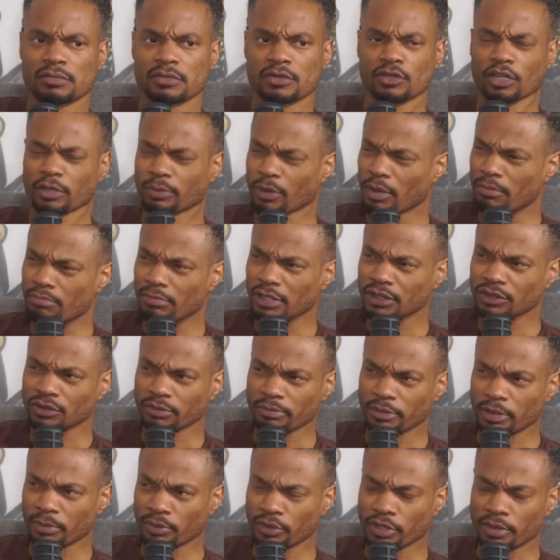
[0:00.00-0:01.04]
talk about muscle
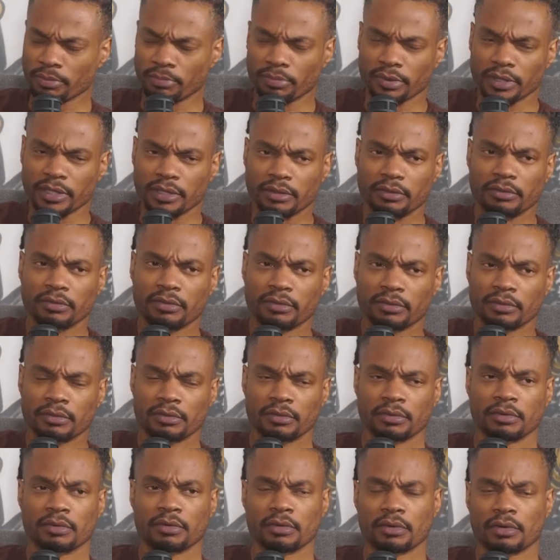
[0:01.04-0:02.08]
memory, but
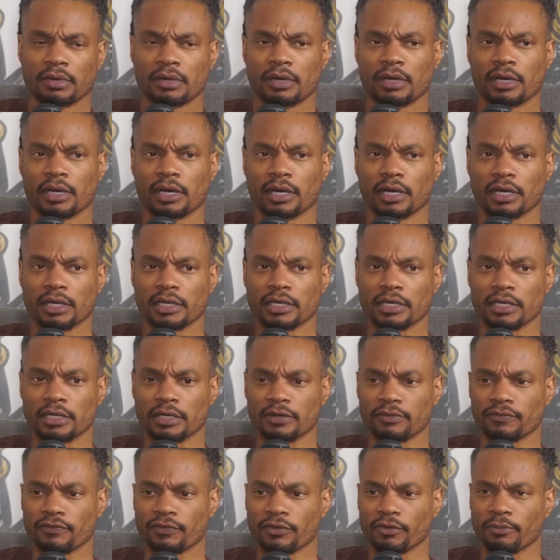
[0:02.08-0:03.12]
I,
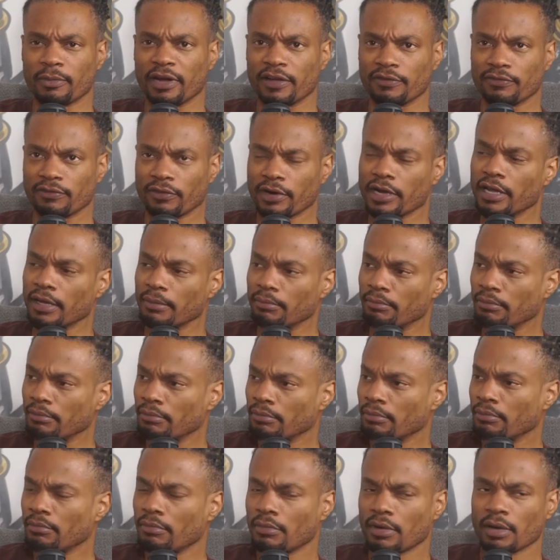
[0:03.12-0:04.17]
uh, for my frame,
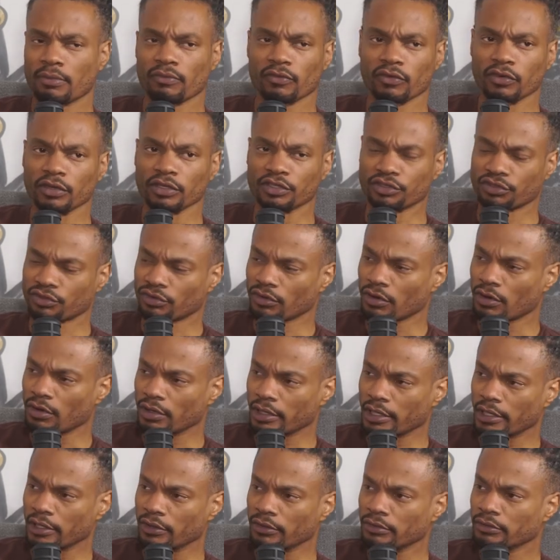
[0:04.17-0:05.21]
I'm really strong
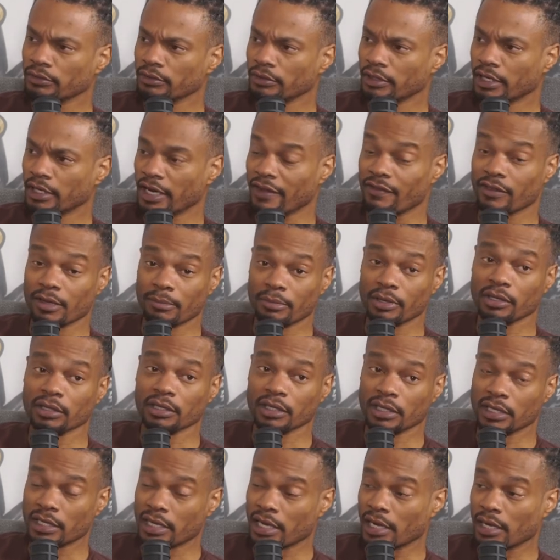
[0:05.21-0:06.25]
now and I have the ability
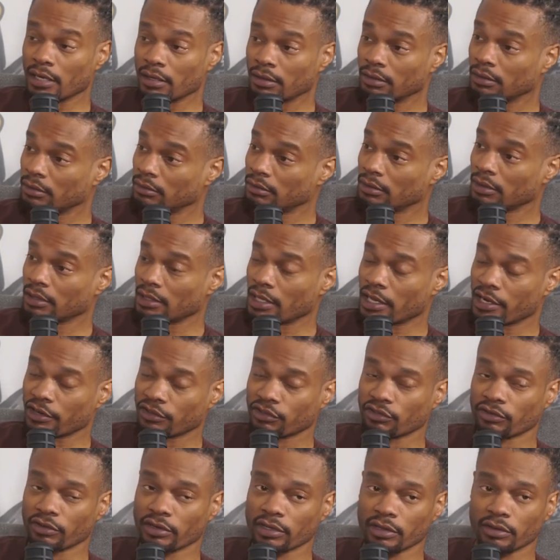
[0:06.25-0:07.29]
to gain a lot of
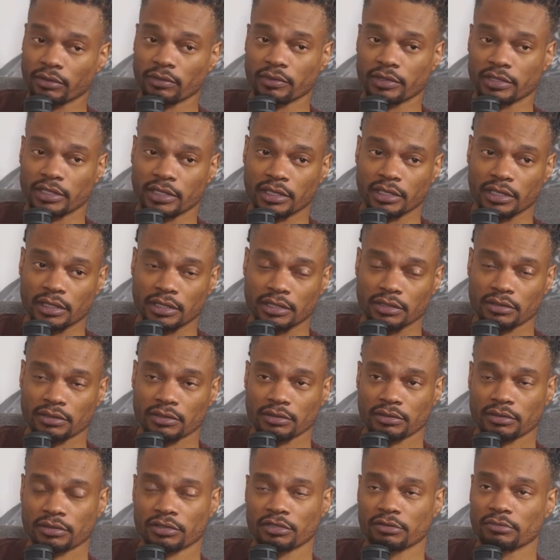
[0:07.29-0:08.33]
strength, which I think
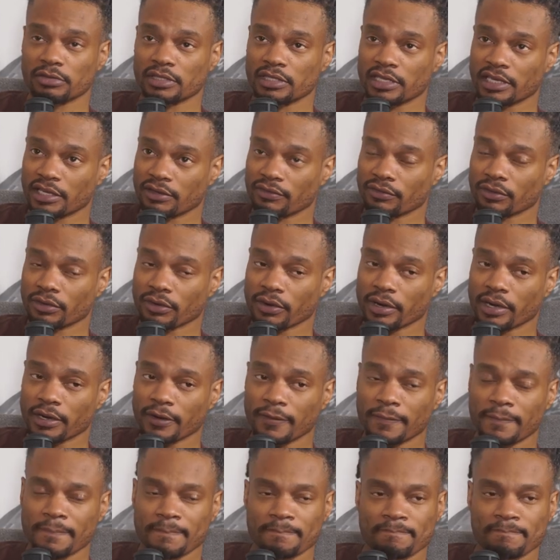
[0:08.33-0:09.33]
shouldn't be taken for granted